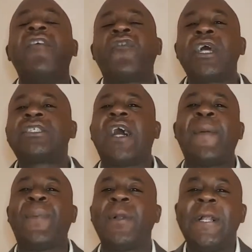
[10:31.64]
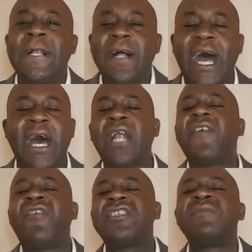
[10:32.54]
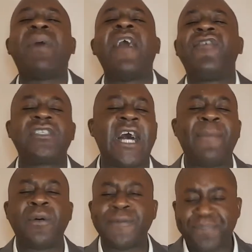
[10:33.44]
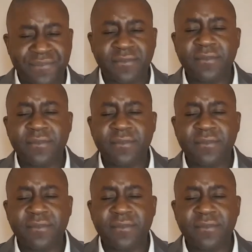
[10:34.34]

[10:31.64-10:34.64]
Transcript: For example, I know friends of mine, for example,